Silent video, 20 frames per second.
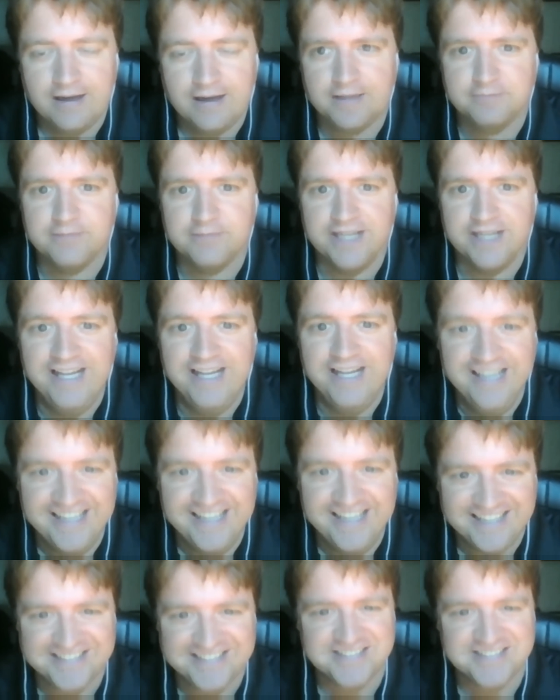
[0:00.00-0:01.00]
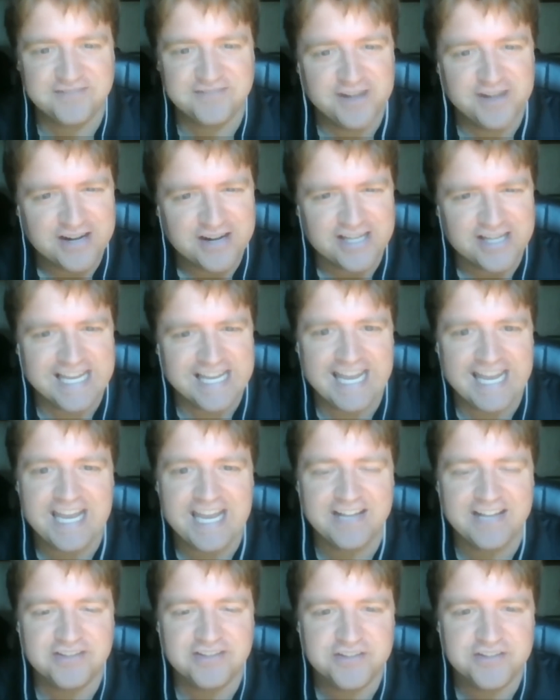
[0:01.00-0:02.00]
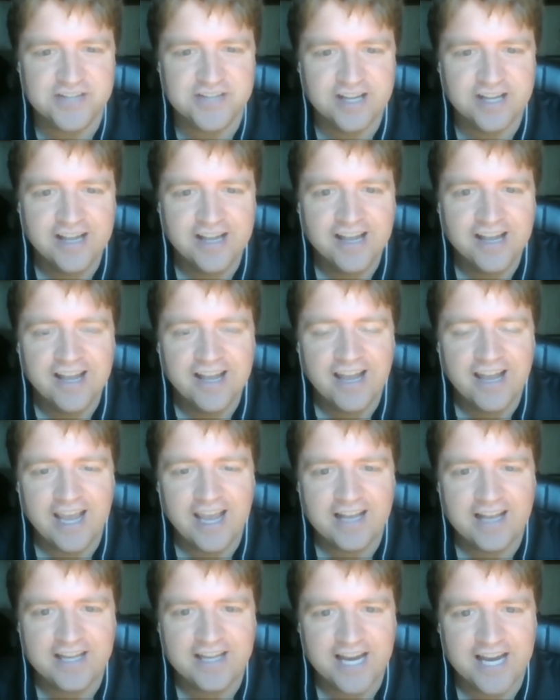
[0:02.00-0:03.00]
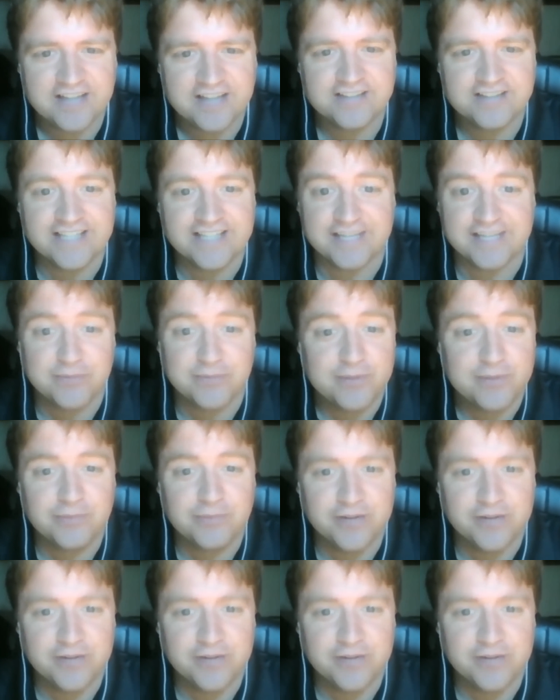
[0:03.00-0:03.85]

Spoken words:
It's just very unhinged, and he actually at one